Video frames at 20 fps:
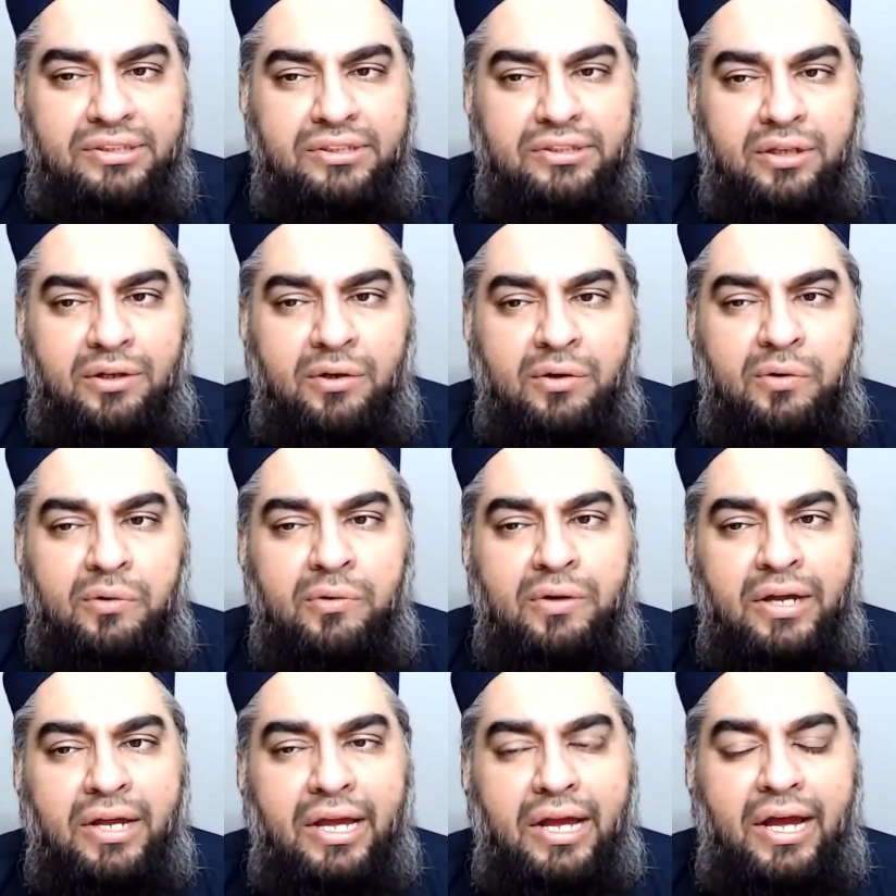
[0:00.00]

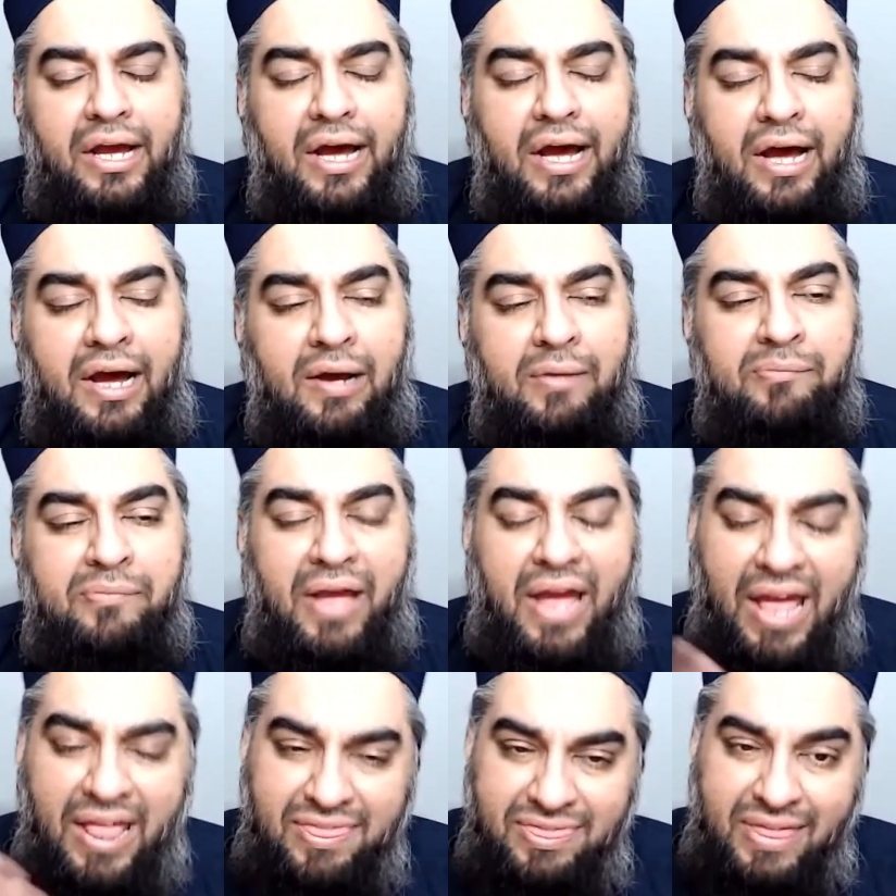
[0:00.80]
So,
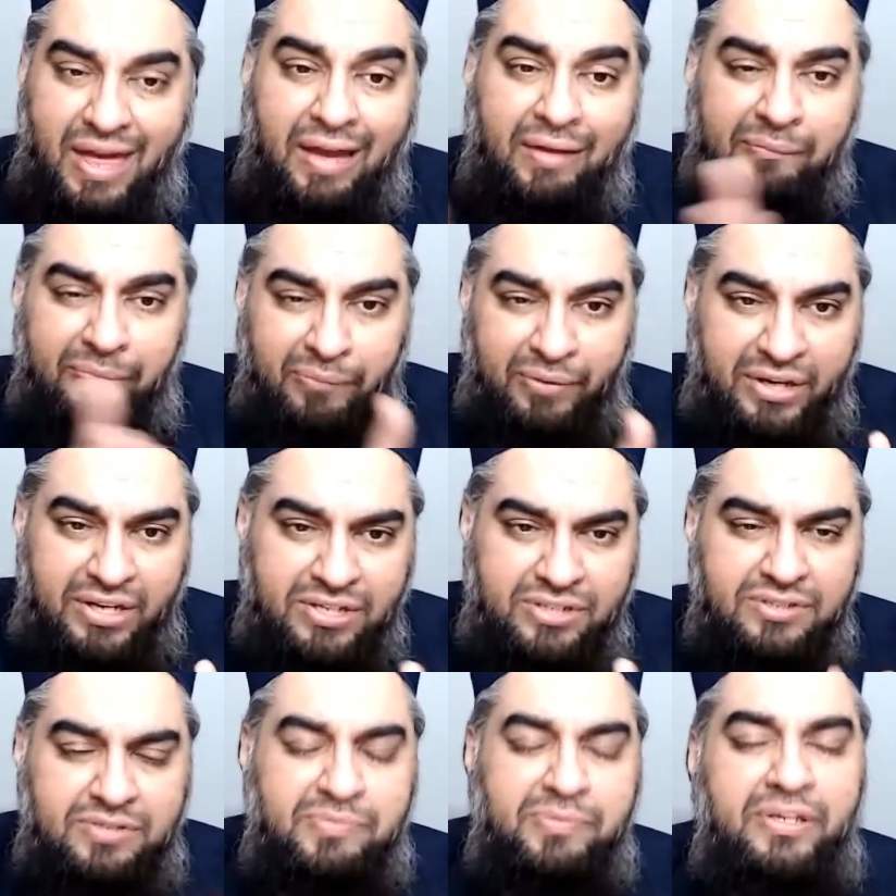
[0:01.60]
and that
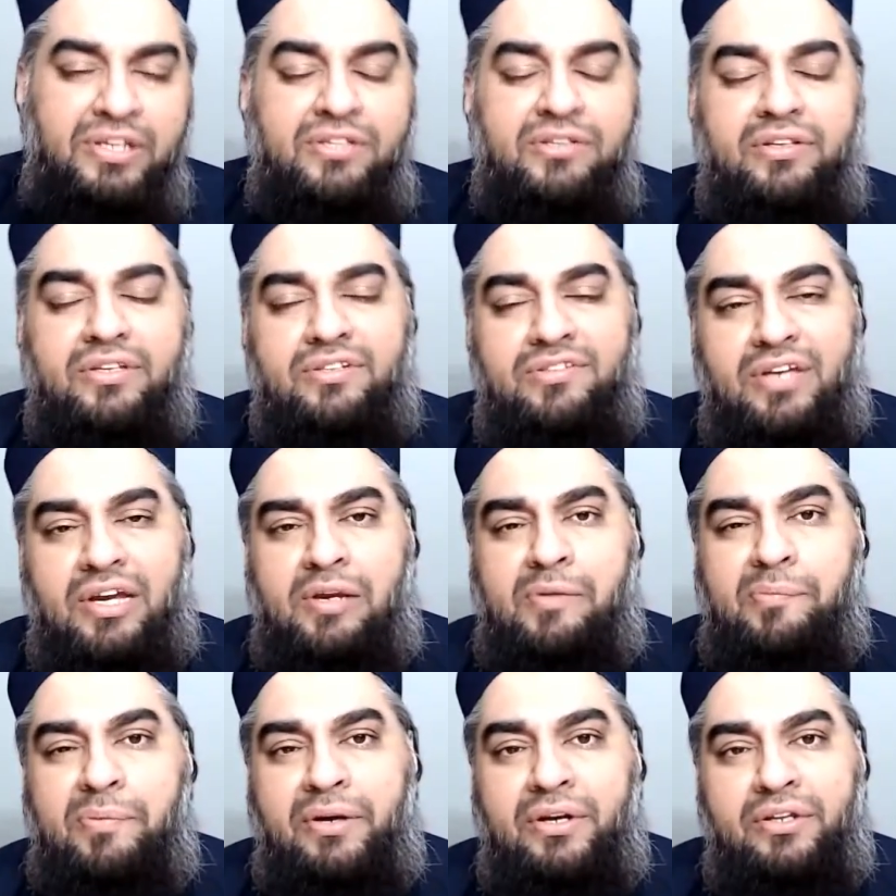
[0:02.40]
brings me to the
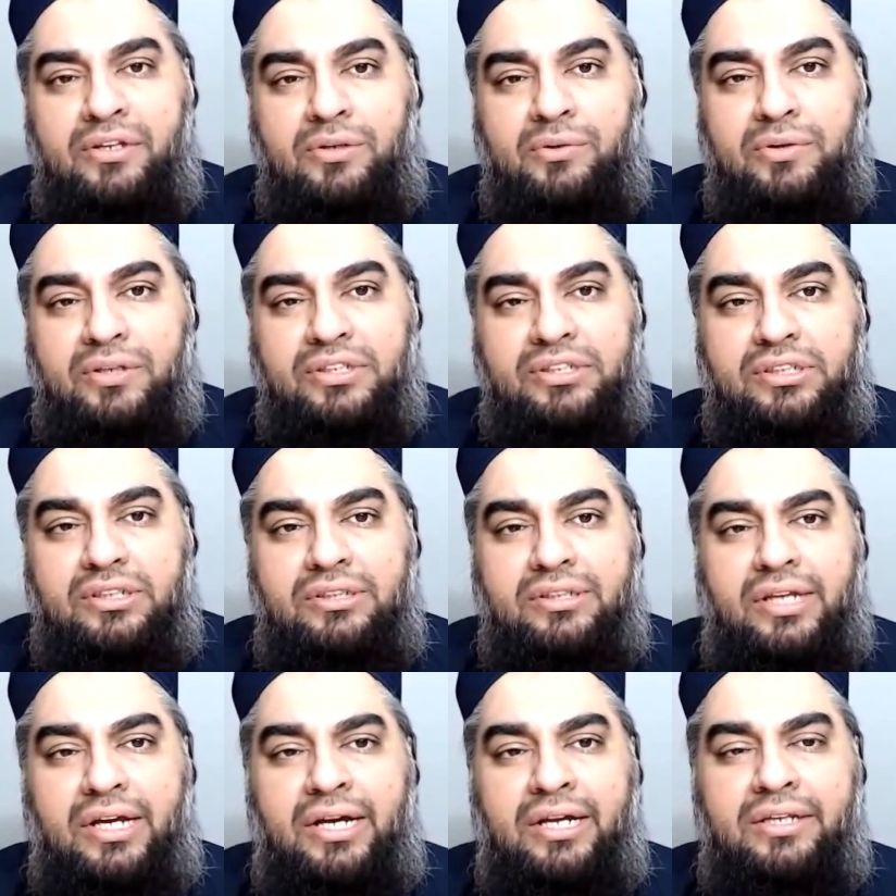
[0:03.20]
second part of the
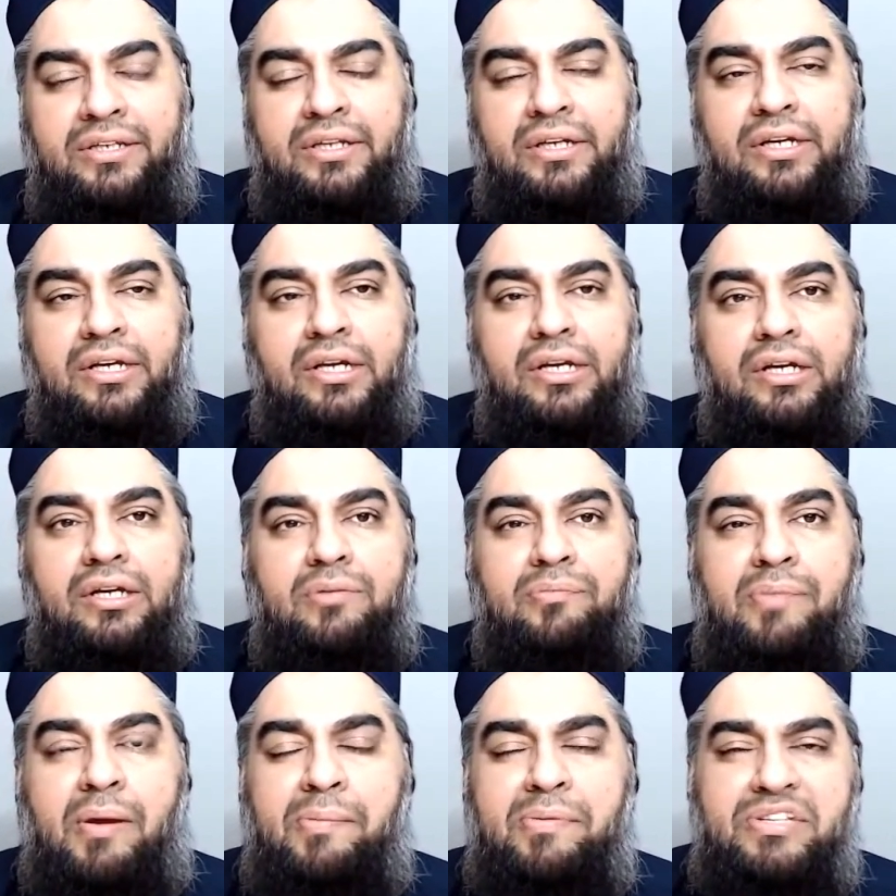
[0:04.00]
question, that
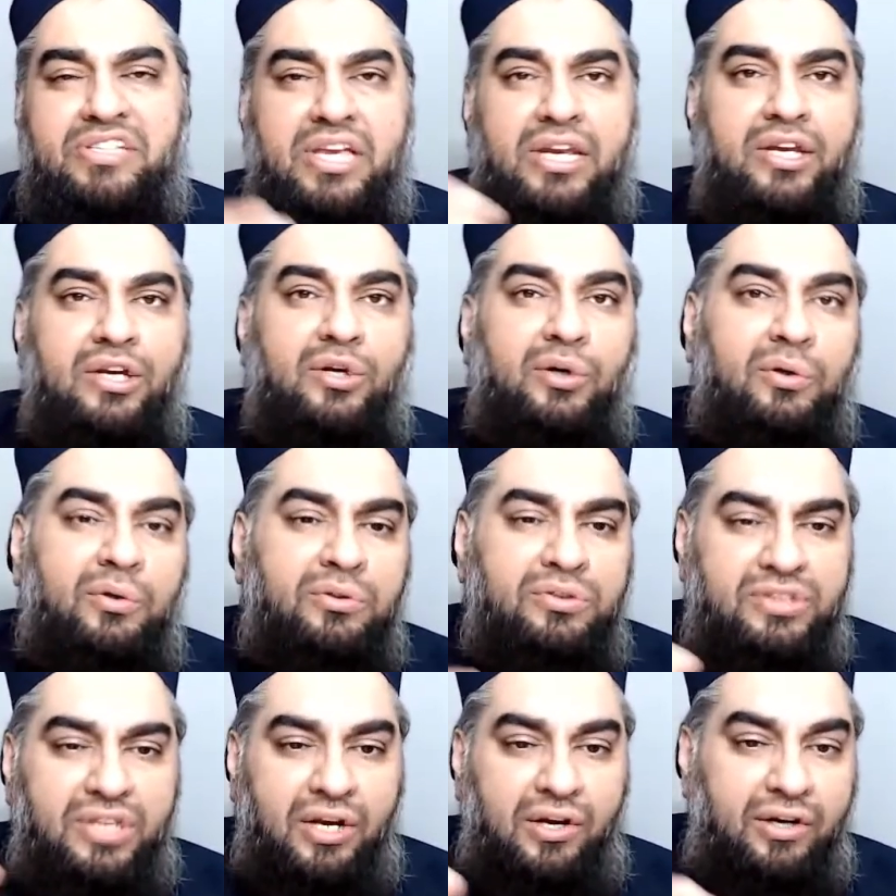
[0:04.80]
maybe setting
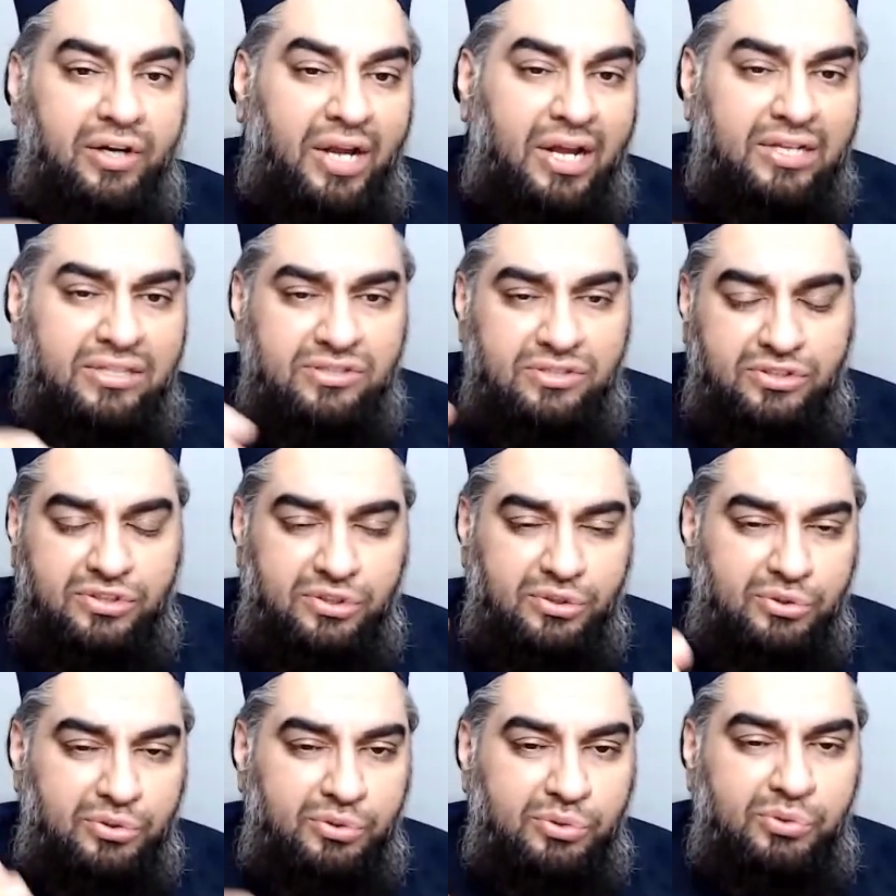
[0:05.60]
goals that are not
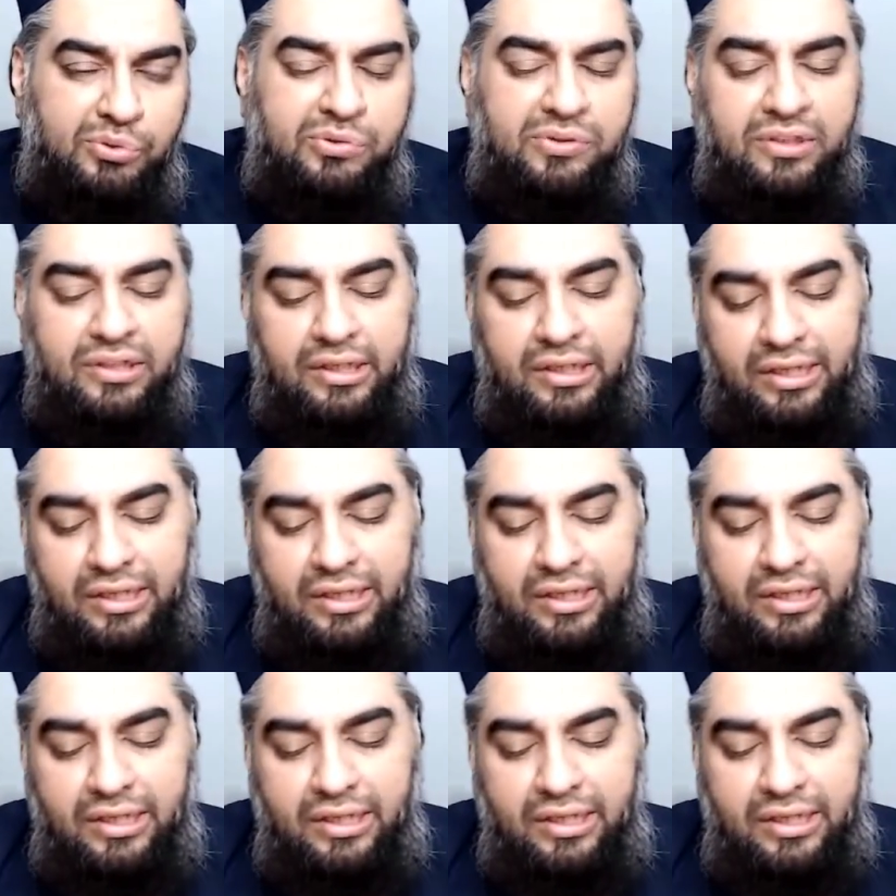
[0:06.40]
too,